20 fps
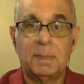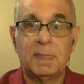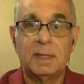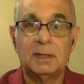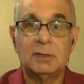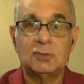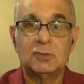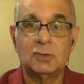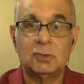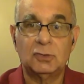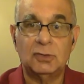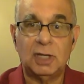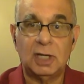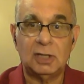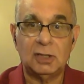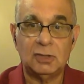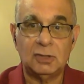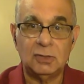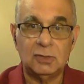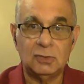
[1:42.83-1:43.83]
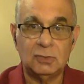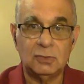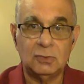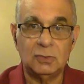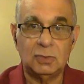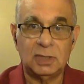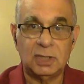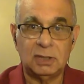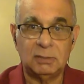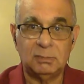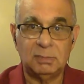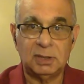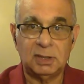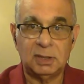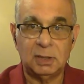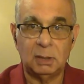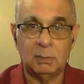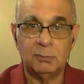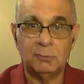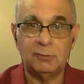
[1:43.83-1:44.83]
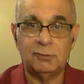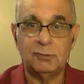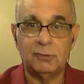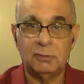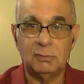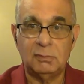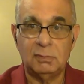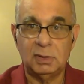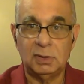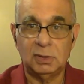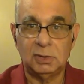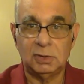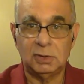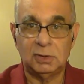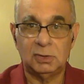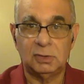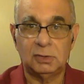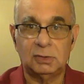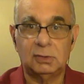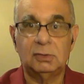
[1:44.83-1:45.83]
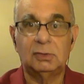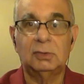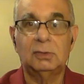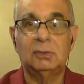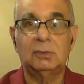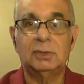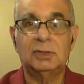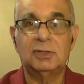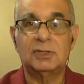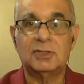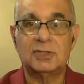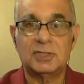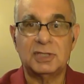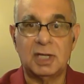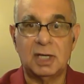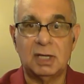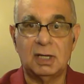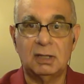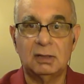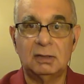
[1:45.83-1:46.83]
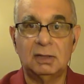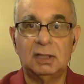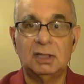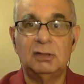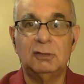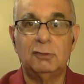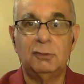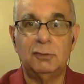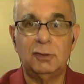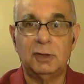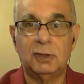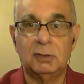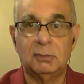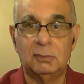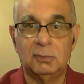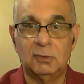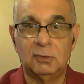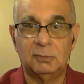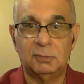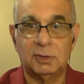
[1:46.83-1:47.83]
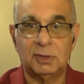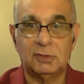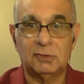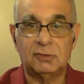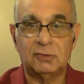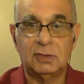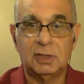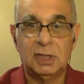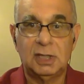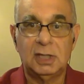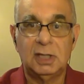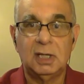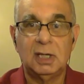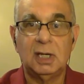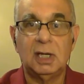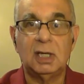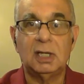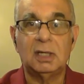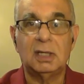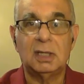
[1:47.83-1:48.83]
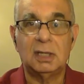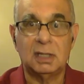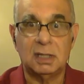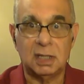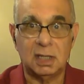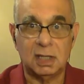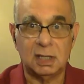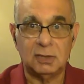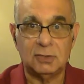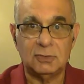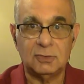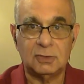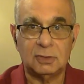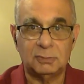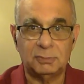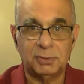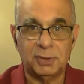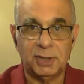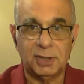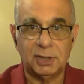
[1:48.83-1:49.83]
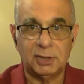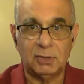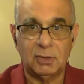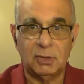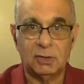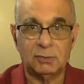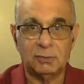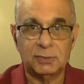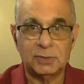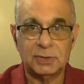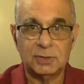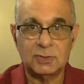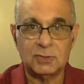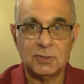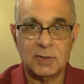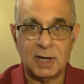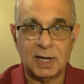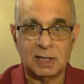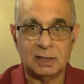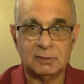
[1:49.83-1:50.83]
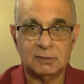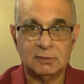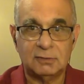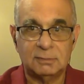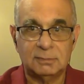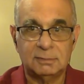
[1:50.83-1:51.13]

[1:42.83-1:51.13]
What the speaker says: so that you can become familiar with the sound and the finger movements, and then you can play along with the tracks.